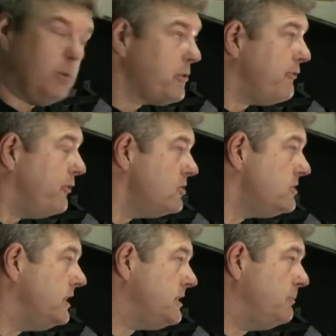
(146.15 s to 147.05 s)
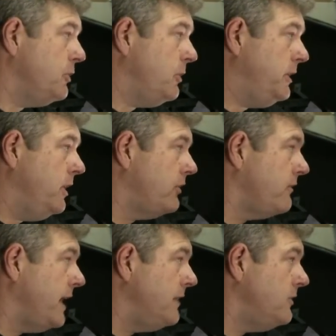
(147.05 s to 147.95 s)
right, one of the first things I'm doing here is
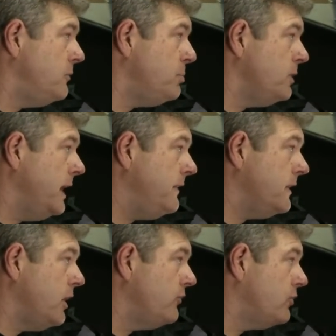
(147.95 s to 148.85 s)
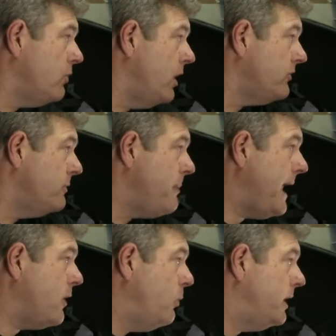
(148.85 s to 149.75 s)
I've got this plate that goes across the back